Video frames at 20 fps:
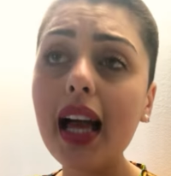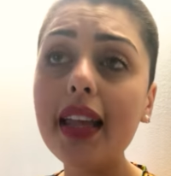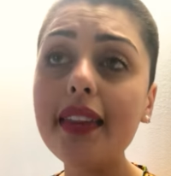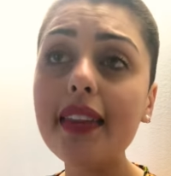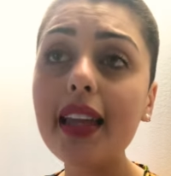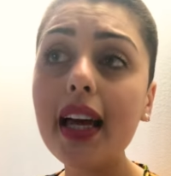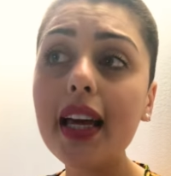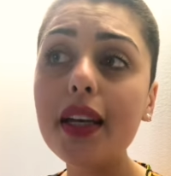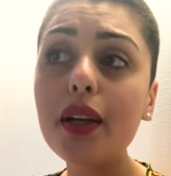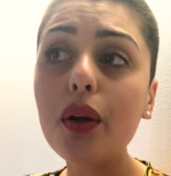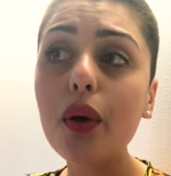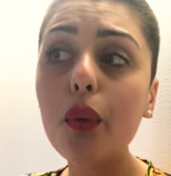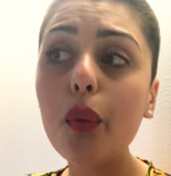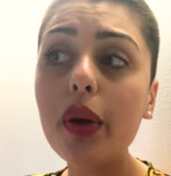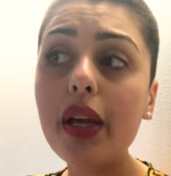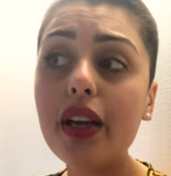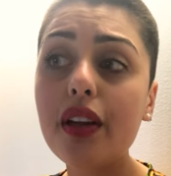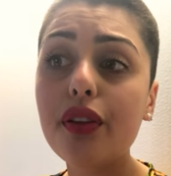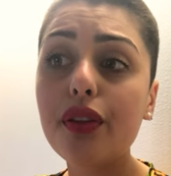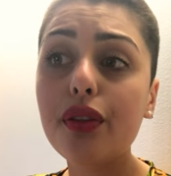And then
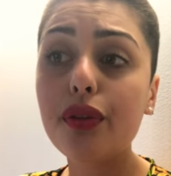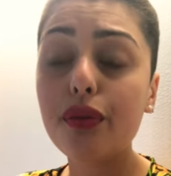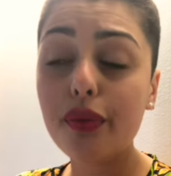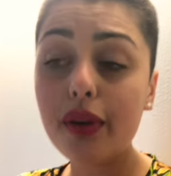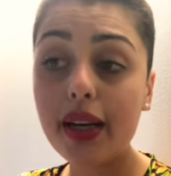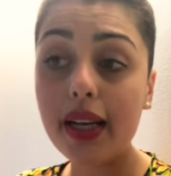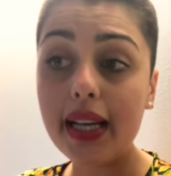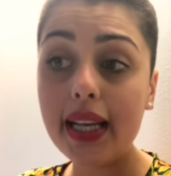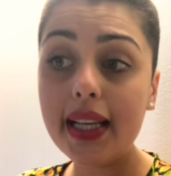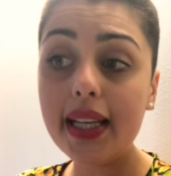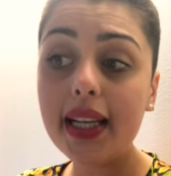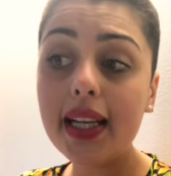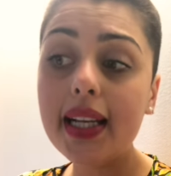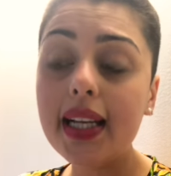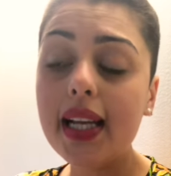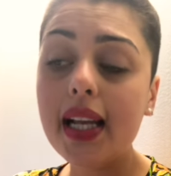week 3,